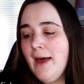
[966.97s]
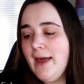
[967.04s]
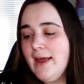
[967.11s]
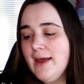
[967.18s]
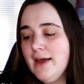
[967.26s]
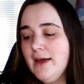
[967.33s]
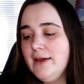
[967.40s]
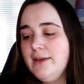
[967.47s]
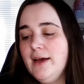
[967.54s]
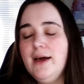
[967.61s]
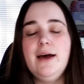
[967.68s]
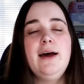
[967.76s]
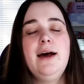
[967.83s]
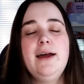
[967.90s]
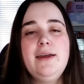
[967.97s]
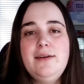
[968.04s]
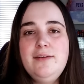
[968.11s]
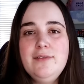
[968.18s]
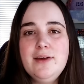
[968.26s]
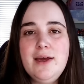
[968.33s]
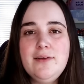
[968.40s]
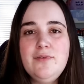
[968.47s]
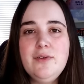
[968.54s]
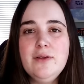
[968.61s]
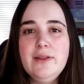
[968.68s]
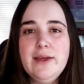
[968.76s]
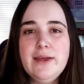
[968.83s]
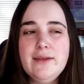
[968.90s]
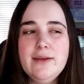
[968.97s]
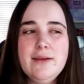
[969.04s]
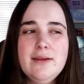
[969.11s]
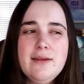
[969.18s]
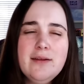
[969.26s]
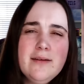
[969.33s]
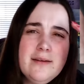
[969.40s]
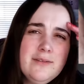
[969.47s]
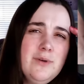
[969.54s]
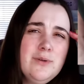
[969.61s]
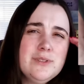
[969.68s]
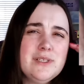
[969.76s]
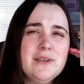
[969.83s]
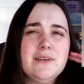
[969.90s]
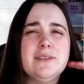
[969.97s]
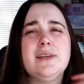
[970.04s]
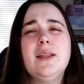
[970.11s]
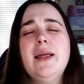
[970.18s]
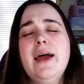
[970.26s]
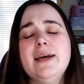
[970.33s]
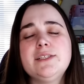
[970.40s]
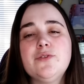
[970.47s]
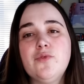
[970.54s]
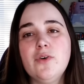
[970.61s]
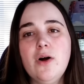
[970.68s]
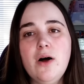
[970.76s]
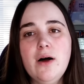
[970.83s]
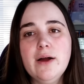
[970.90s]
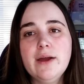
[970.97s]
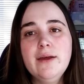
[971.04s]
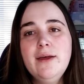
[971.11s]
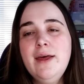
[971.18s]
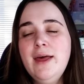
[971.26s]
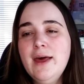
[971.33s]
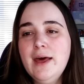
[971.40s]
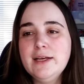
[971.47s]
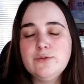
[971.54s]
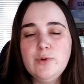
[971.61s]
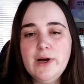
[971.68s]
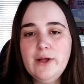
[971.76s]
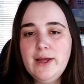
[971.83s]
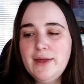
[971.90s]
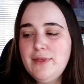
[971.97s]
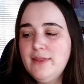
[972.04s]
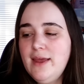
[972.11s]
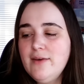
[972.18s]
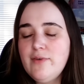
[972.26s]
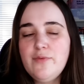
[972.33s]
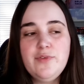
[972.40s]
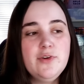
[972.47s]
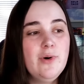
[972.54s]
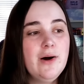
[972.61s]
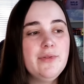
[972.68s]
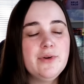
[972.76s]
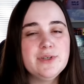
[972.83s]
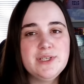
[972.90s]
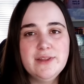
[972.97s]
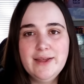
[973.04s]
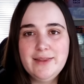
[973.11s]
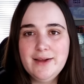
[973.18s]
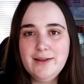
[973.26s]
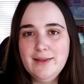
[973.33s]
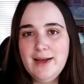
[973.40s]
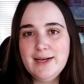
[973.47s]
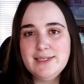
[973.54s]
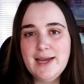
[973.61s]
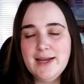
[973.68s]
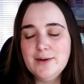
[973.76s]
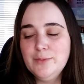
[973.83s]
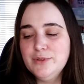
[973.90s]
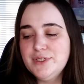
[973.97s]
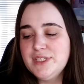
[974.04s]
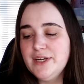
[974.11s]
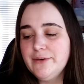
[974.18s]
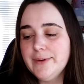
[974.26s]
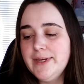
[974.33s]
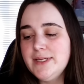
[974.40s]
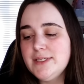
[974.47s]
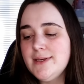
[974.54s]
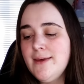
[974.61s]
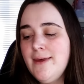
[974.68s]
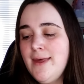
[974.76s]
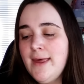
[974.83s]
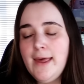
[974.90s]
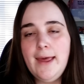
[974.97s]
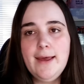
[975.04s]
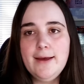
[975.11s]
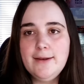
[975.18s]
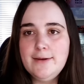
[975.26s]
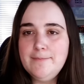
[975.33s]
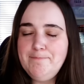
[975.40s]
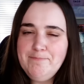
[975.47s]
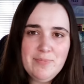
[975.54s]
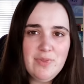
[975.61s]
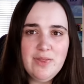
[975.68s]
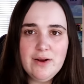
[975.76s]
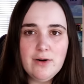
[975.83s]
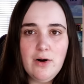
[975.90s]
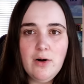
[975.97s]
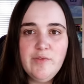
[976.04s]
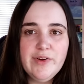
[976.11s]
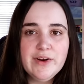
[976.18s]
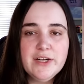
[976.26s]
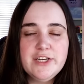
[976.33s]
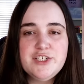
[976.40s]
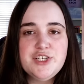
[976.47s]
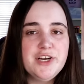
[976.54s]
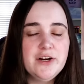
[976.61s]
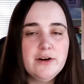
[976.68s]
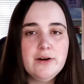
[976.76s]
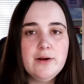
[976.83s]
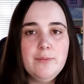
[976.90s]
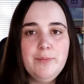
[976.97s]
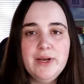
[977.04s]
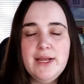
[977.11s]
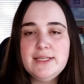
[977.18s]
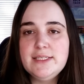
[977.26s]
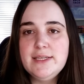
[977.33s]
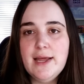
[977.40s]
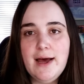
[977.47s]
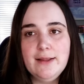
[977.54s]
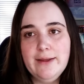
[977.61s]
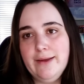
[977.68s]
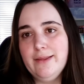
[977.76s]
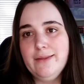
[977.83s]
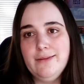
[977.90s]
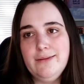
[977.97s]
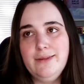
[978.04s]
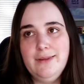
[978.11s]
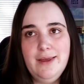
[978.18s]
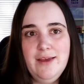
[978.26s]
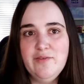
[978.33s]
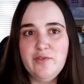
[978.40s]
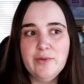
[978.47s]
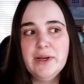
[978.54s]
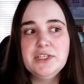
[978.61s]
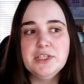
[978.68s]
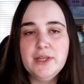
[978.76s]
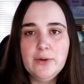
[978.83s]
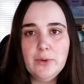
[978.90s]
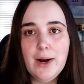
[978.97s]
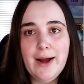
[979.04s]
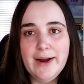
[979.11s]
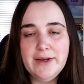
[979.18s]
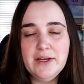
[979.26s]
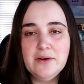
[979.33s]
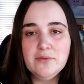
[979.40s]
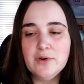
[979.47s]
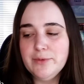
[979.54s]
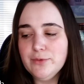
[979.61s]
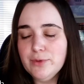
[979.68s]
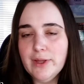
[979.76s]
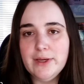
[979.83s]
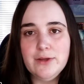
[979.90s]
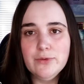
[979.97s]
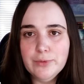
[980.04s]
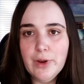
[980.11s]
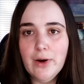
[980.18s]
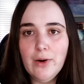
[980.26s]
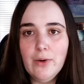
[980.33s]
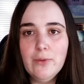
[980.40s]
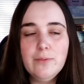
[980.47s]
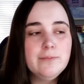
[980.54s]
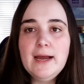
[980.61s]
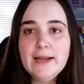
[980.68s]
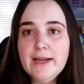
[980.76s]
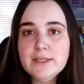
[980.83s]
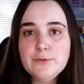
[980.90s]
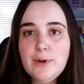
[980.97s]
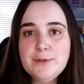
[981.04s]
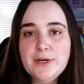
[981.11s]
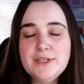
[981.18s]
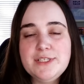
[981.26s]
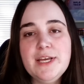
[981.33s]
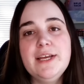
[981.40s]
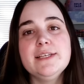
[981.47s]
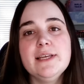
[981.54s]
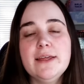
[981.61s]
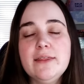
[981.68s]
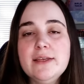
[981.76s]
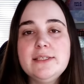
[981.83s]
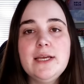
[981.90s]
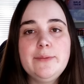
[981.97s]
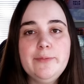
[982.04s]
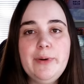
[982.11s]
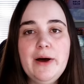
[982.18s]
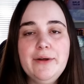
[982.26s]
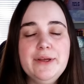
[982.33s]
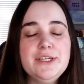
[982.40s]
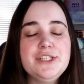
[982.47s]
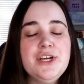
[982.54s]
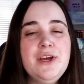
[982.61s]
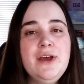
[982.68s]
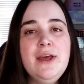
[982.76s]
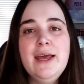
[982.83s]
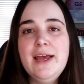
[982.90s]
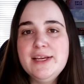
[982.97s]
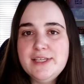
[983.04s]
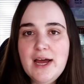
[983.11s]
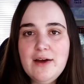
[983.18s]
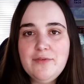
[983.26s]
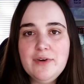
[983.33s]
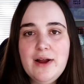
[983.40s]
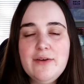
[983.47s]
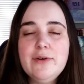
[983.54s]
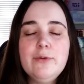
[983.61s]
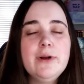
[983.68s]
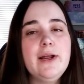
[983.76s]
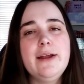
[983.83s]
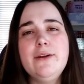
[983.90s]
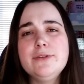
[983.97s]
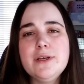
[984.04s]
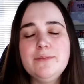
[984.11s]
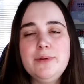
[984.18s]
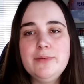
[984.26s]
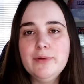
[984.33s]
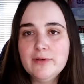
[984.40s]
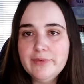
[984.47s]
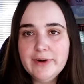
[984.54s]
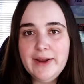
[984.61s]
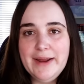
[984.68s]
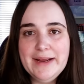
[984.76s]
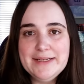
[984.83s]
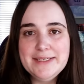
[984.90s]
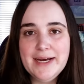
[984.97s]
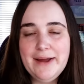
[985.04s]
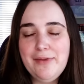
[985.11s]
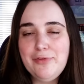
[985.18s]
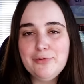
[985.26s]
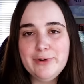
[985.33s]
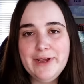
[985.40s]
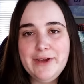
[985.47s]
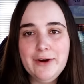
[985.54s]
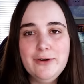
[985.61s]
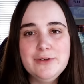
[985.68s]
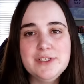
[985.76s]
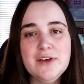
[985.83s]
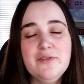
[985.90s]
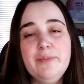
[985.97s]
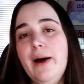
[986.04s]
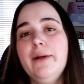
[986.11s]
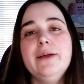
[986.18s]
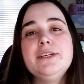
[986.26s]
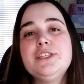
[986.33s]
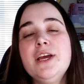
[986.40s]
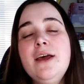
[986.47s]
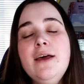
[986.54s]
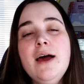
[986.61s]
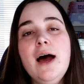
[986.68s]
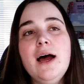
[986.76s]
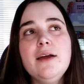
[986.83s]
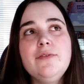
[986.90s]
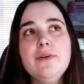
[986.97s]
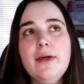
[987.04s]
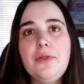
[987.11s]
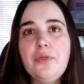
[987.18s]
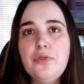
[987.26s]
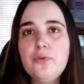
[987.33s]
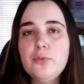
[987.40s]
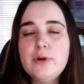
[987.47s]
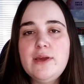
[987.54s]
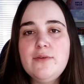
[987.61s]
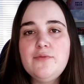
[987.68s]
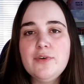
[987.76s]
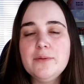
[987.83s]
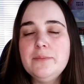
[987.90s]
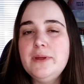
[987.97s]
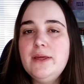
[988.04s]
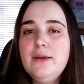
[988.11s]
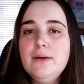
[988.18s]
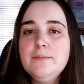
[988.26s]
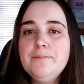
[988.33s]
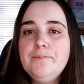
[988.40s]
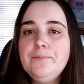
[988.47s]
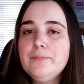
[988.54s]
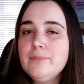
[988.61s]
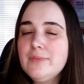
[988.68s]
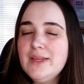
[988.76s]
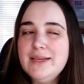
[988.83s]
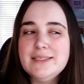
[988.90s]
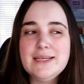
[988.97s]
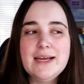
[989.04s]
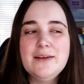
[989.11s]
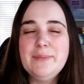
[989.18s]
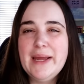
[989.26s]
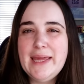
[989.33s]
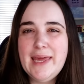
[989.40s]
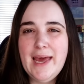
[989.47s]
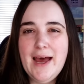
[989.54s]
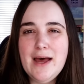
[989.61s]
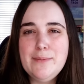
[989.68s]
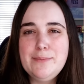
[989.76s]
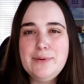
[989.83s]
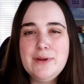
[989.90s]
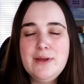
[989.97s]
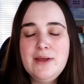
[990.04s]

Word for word: And I feel like, what was there? It was Glass Frog as well. I think they have a few others in like the Glass Animals series, and they're all very sheer, but it's not like information they were hiding from you. Like, you know, I guess what I'm trying to say is like this type of polish is not for everyone. I know some people are very anti 3 coats of polish. I feel like 3 for me is kind of my cap.